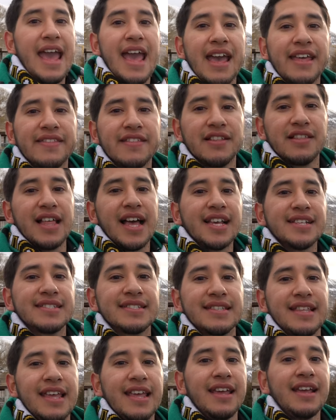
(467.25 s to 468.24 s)
And the
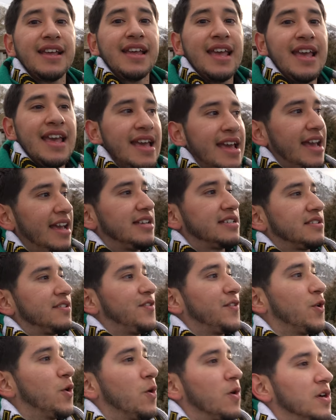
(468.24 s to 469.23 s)
last thing is,
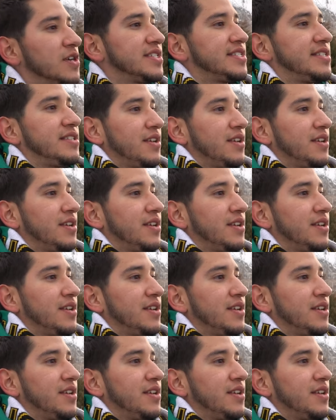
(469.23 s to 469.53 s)
of course,